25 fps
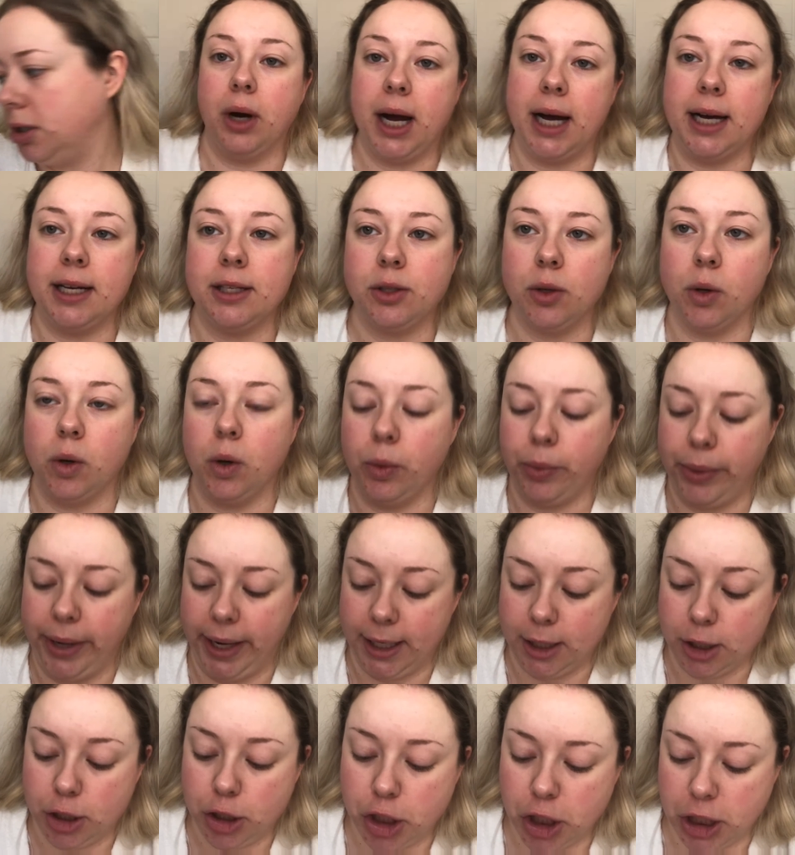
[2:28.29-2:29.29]
As
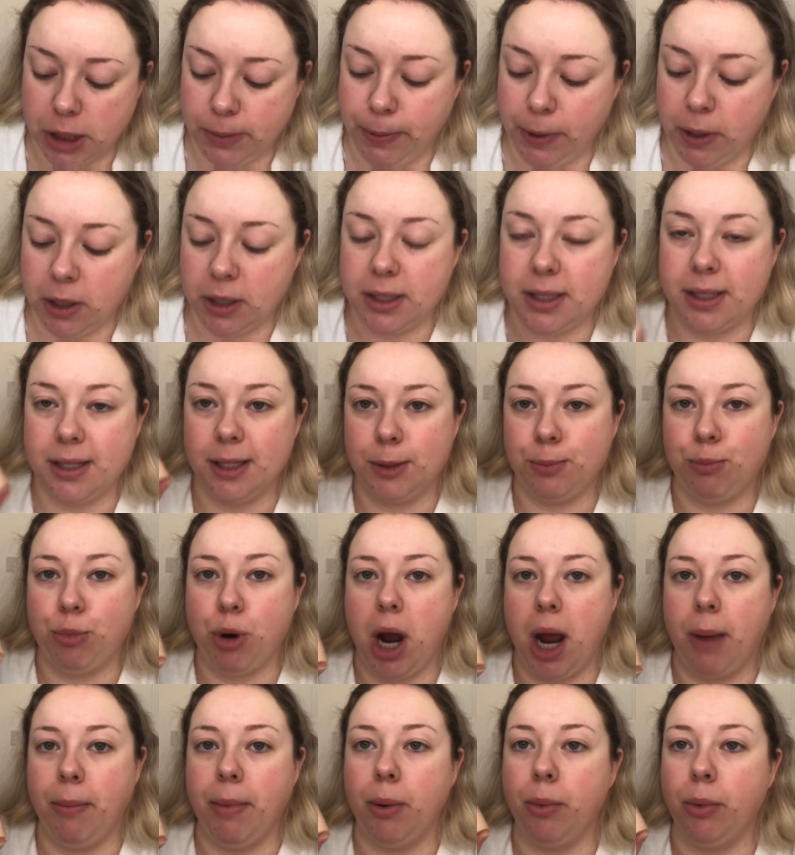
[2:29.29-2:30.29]
always, just because this
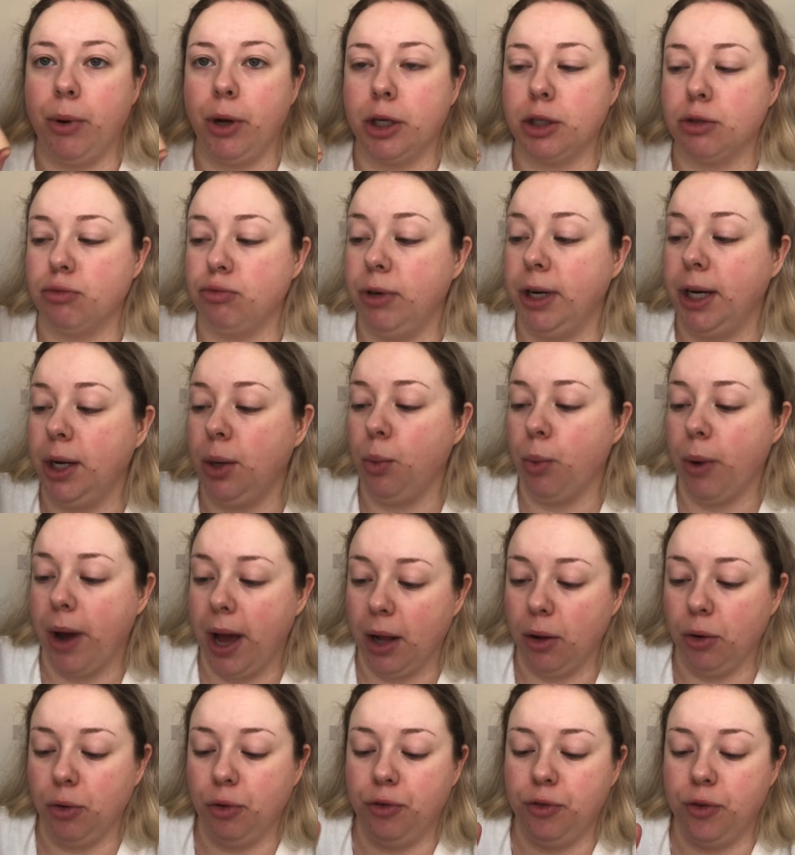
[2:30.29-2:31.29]
primer works really
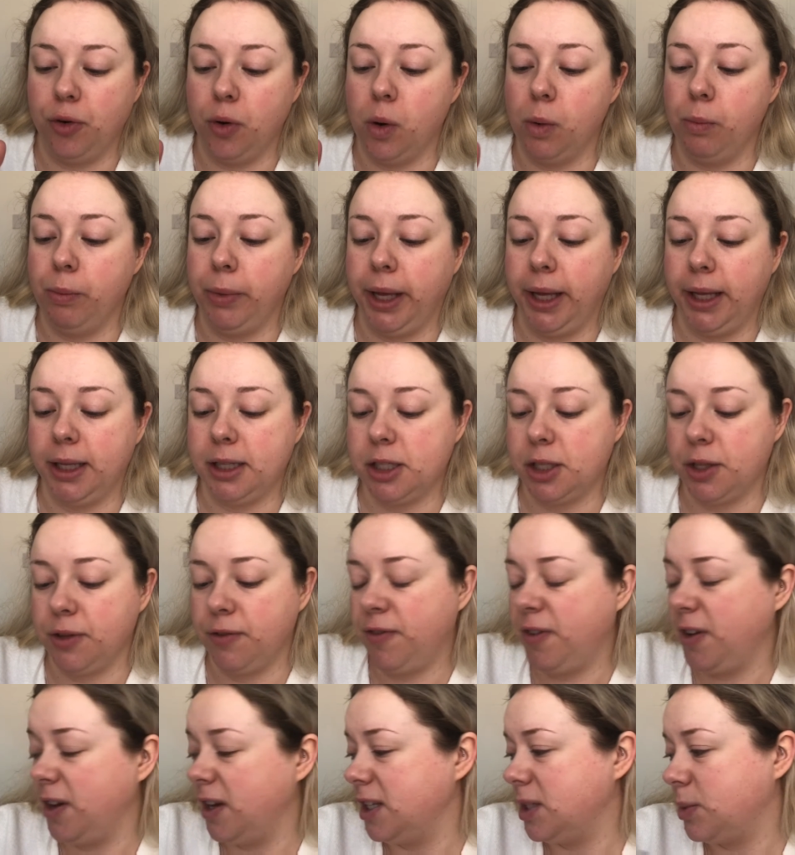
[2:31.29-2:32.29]
well for me, it's the
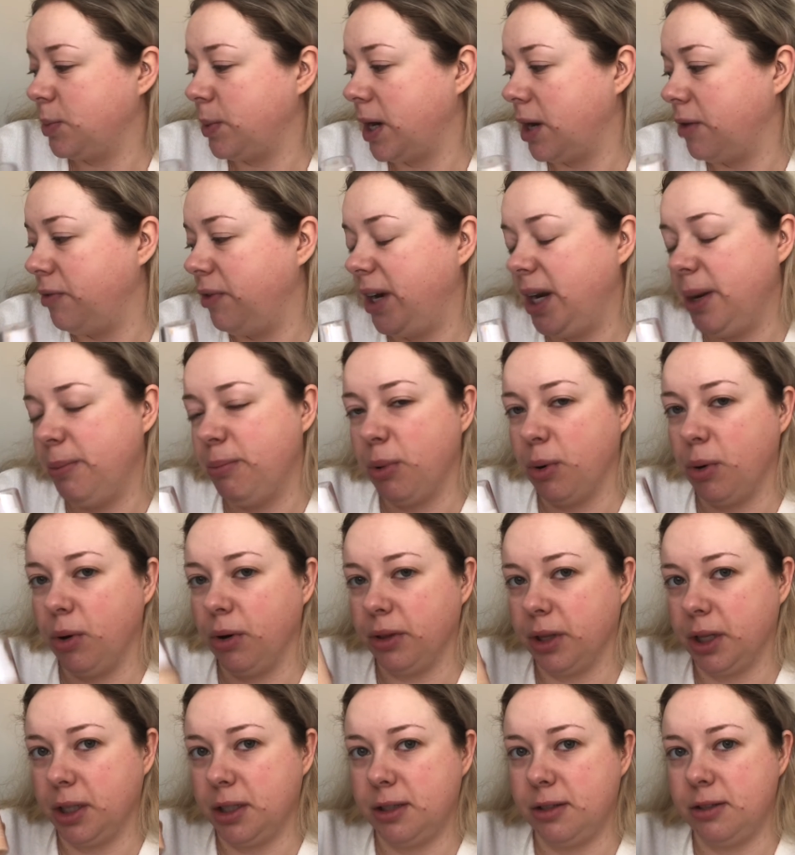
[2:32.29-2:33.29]
first one I really bought
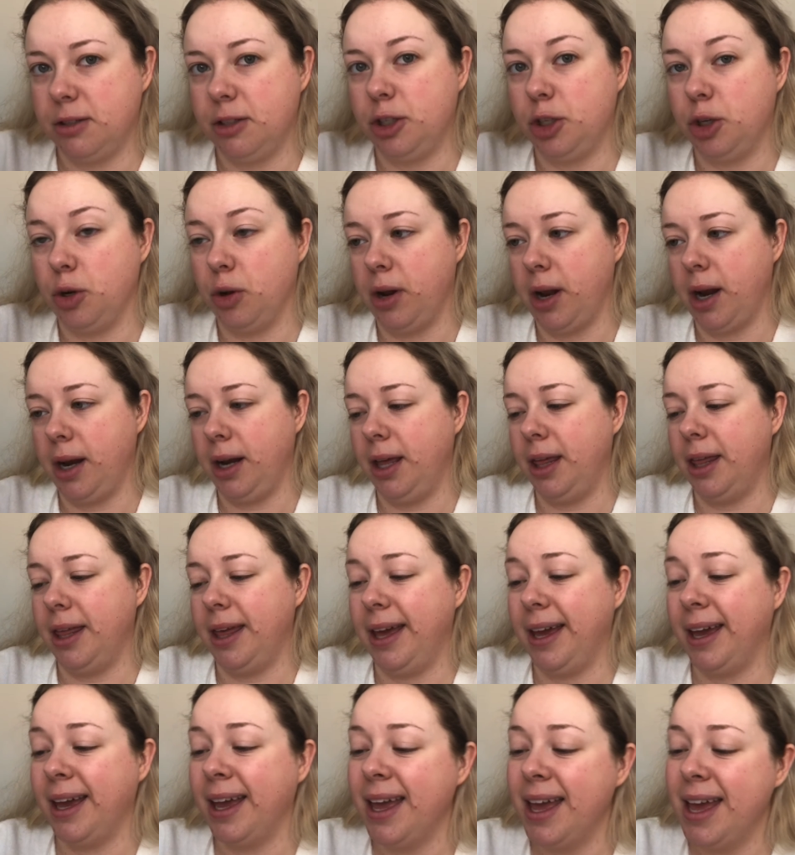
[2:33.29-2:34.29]
that's done
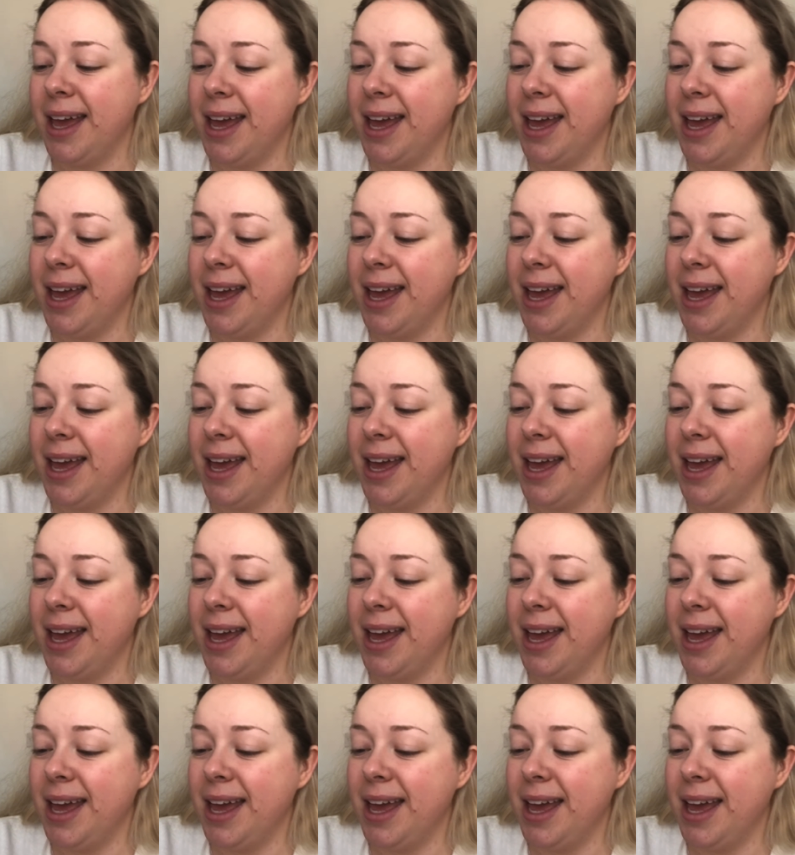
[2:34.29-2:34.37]
anything.